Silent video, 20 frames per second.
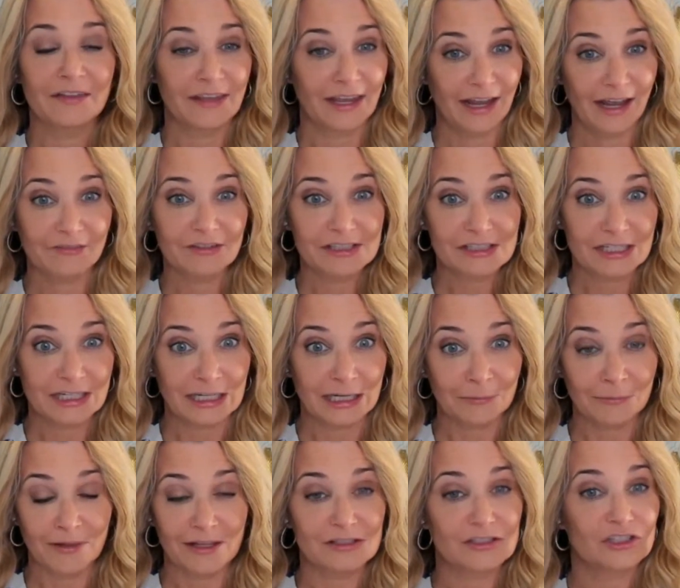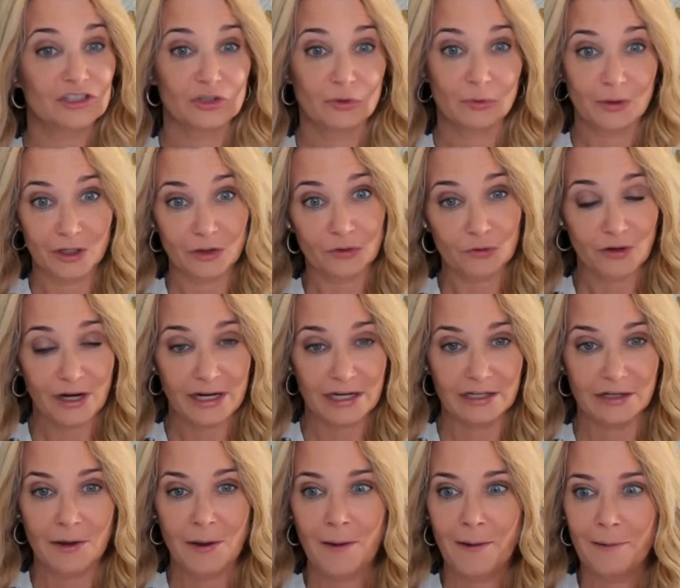They have a team that's doing
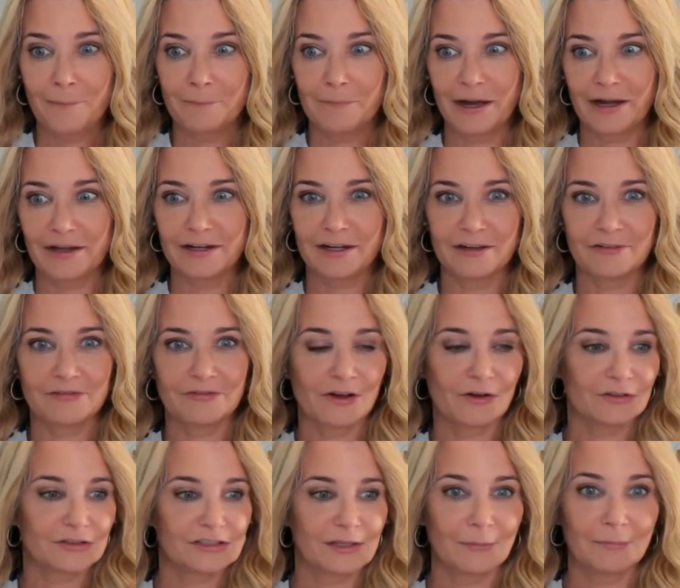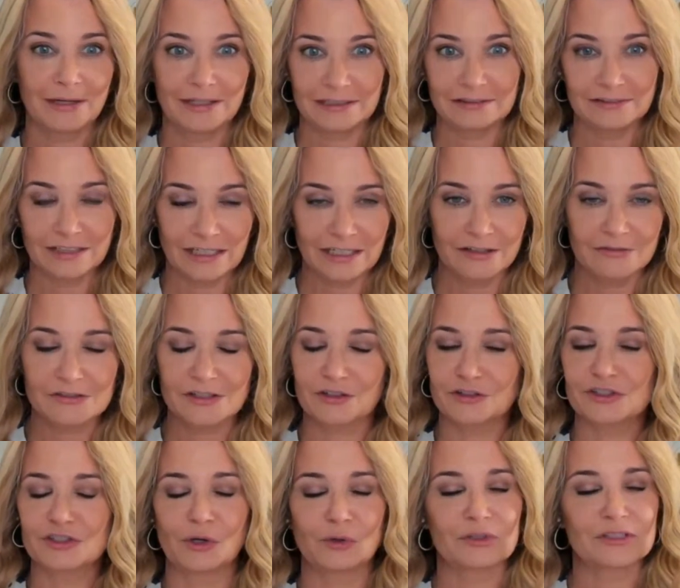great, but if somebody leaves,
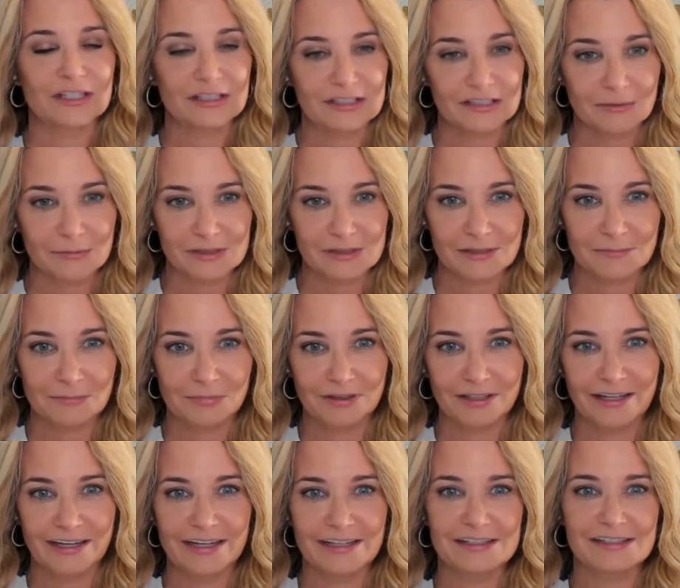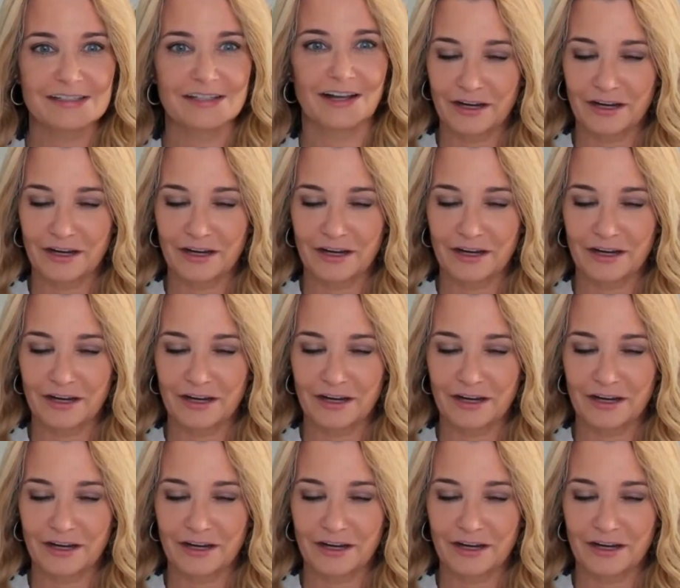there's no systems in place.